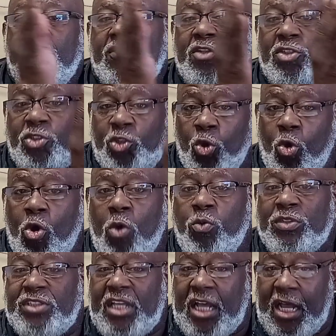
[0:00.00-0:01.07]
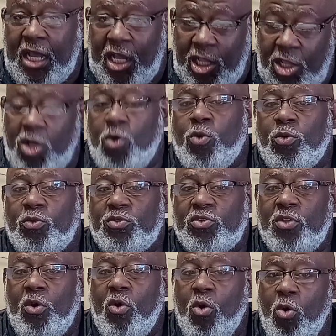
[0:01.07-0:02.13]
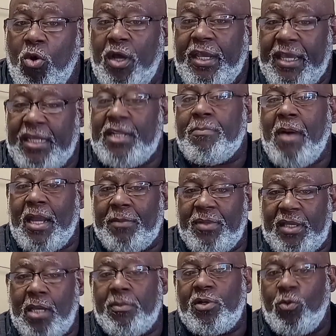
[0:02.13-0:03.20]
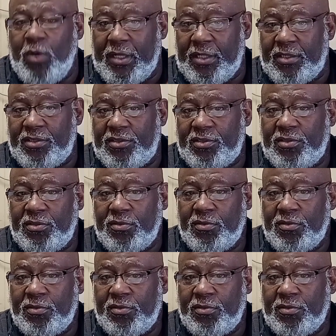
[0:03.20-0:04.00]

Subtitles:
the door was closed on anybody becoming a witness.